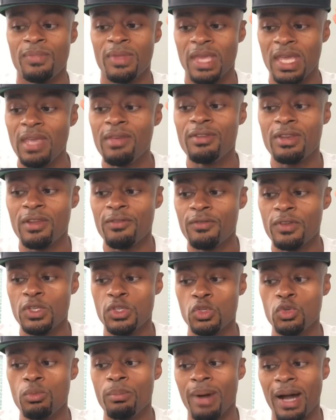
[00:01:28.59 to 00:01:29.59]
even if it's
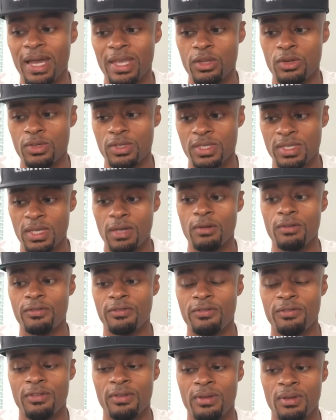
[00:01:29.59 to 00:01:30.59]
you by
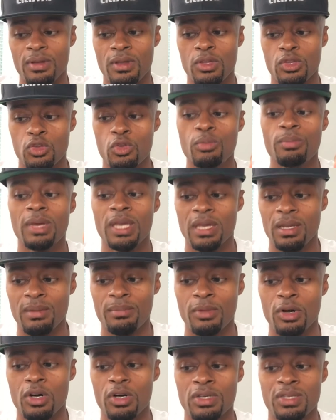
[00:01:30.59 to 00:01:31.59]
yourself, you being a
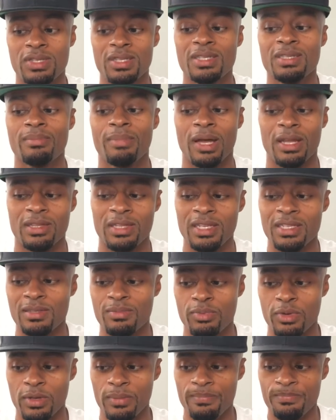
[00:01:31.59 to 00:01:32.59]
boss, this is about
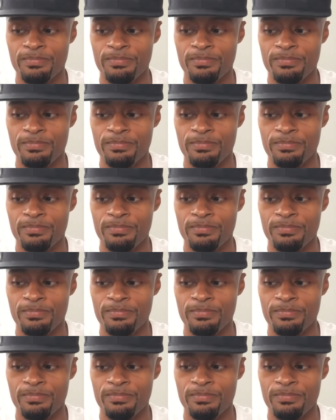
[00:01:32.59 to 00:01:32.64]
discipline.